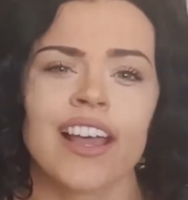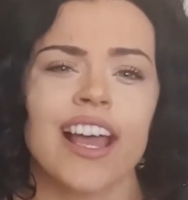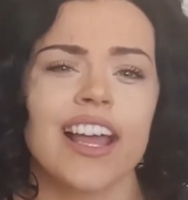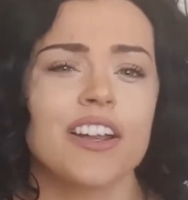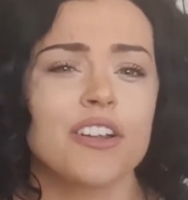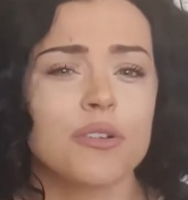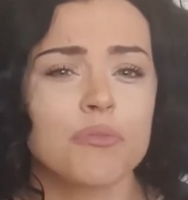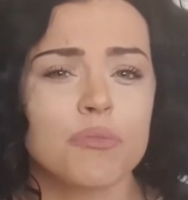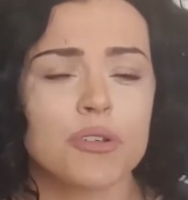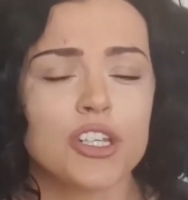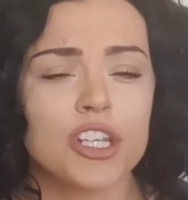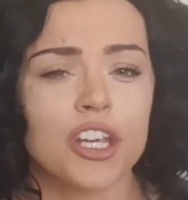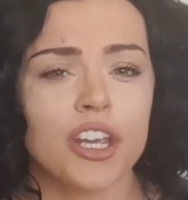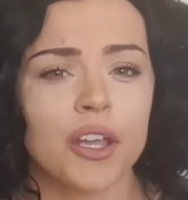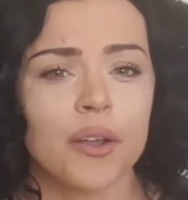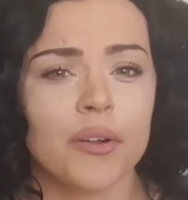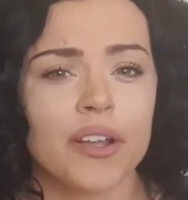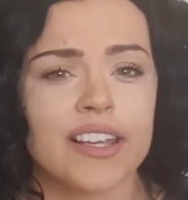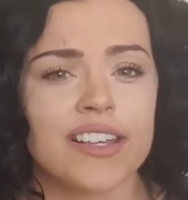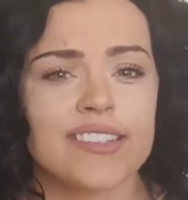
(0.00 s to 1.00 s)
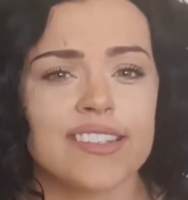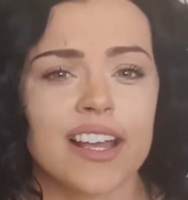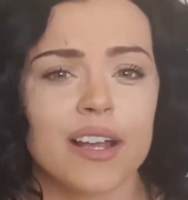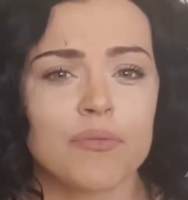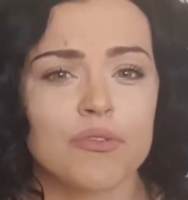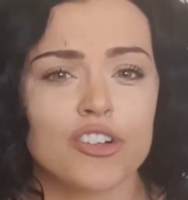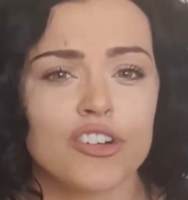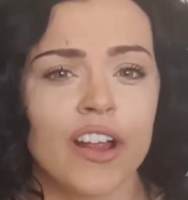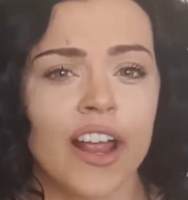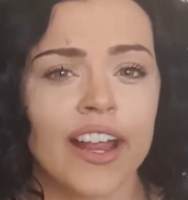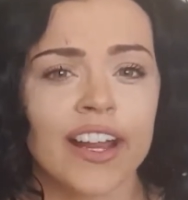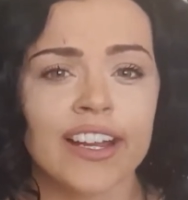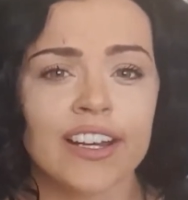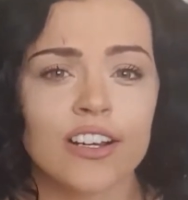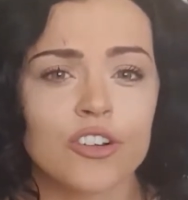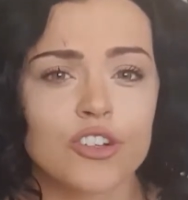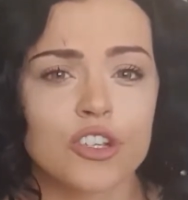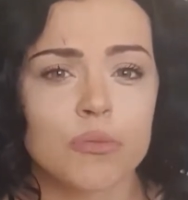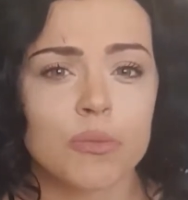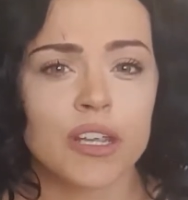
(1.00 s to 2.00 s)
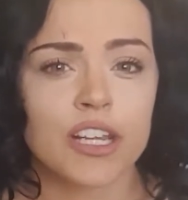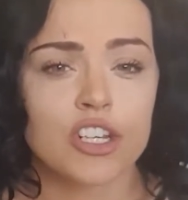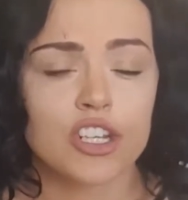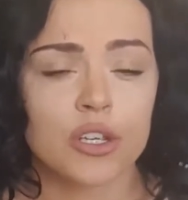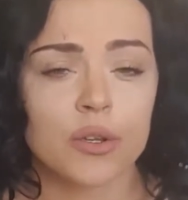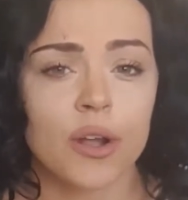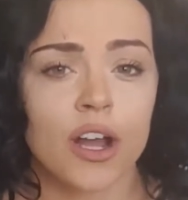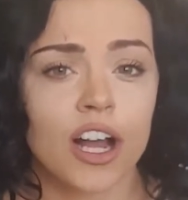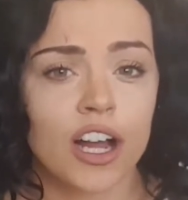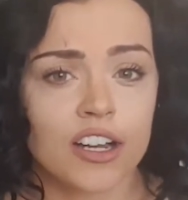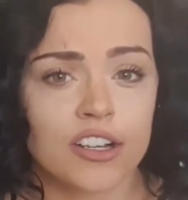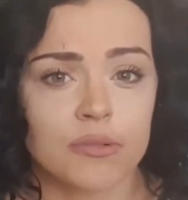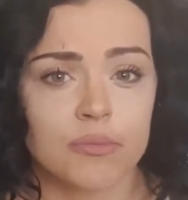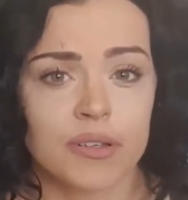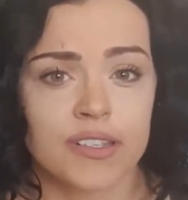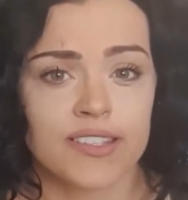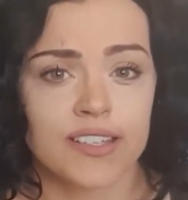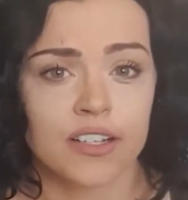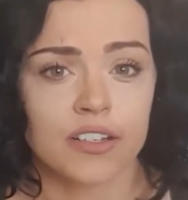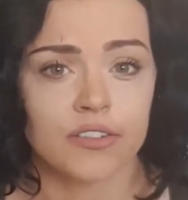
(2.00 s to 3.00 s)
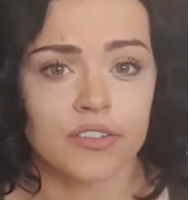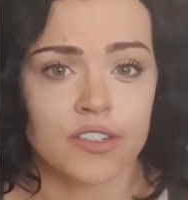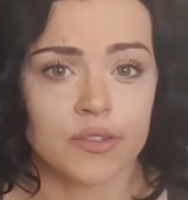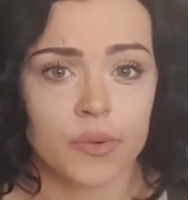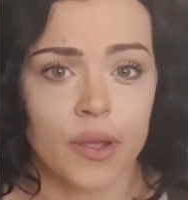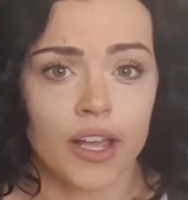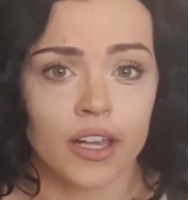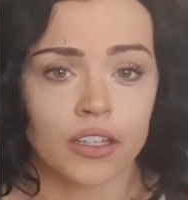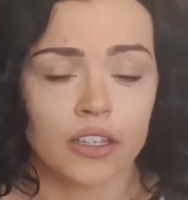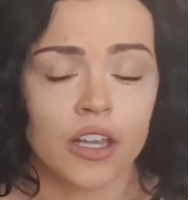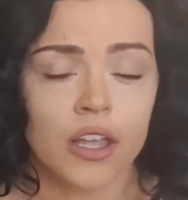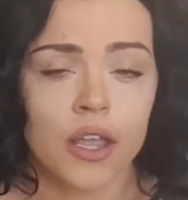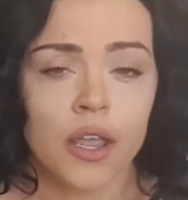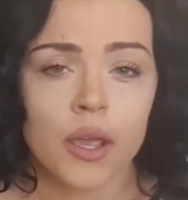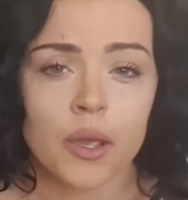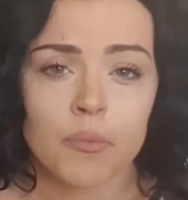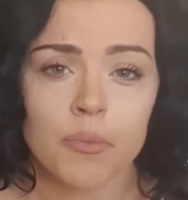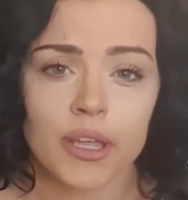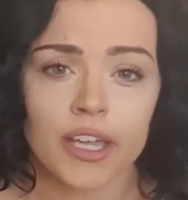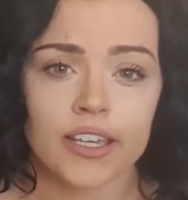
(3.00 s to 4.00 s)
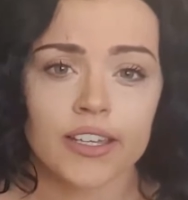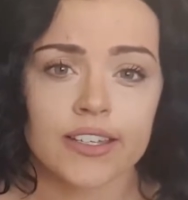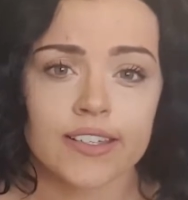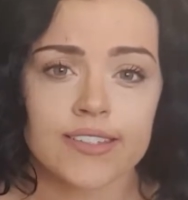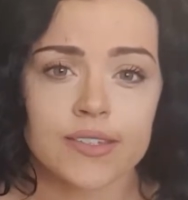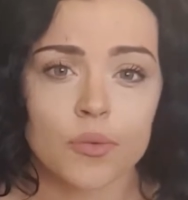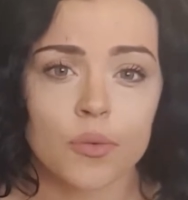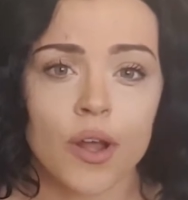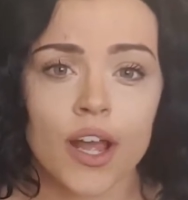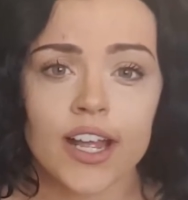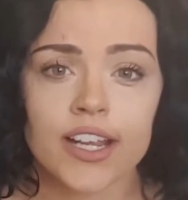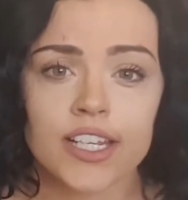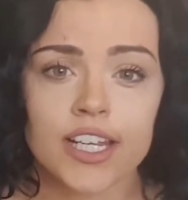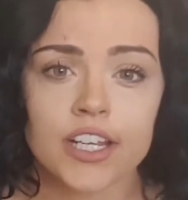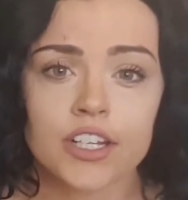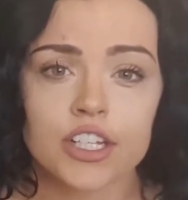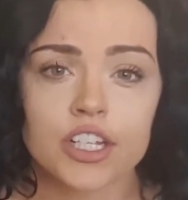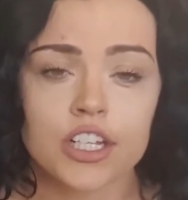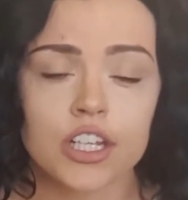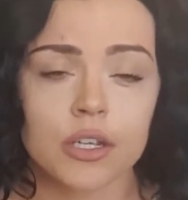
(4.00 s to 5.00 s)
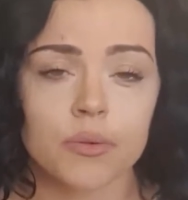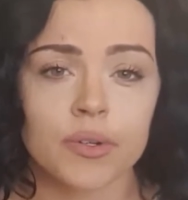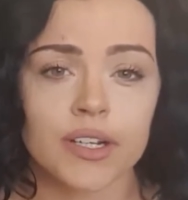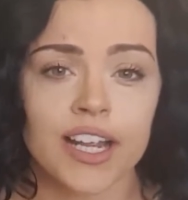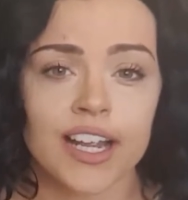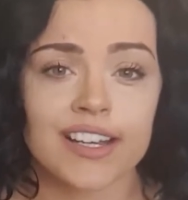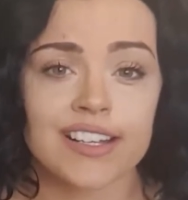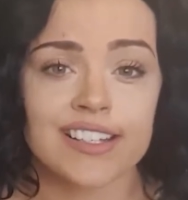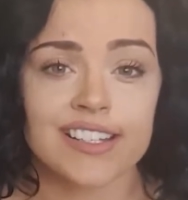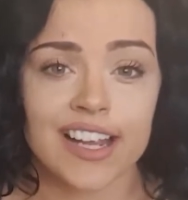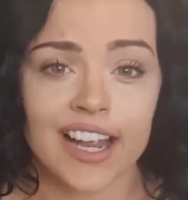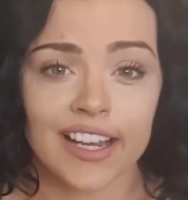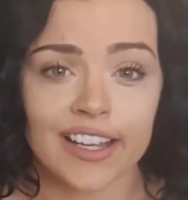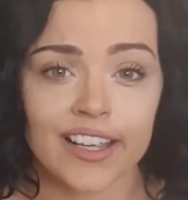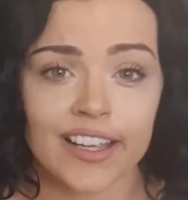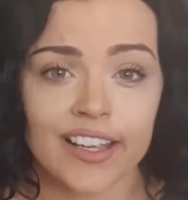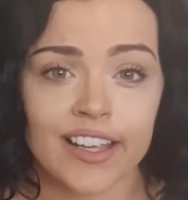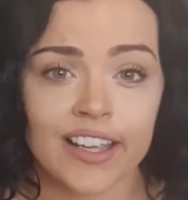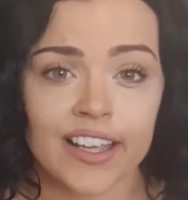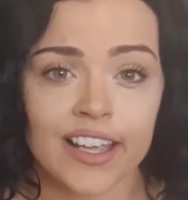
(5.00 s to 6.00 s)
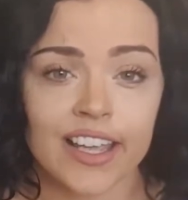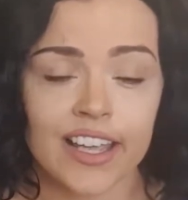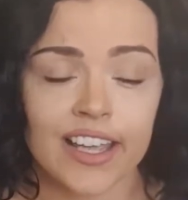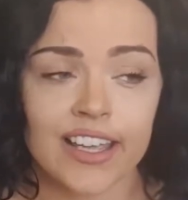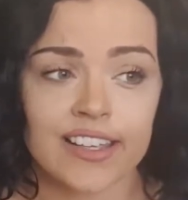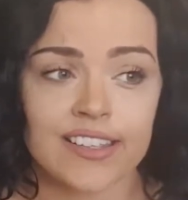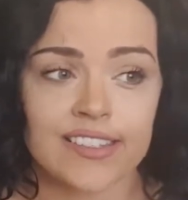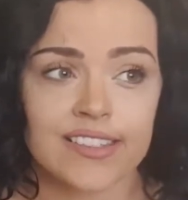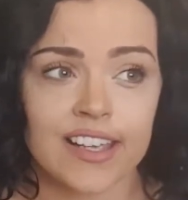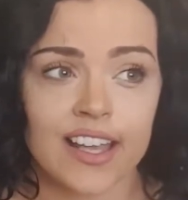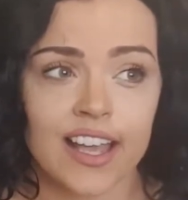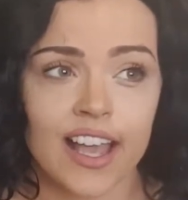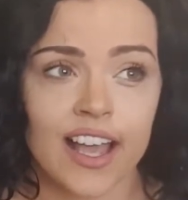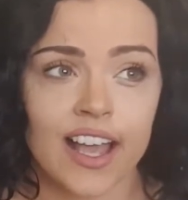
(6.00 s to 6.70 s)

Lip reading: And number two is I'm trying not to be too hard on myself as well, because what I tend to do when I diet is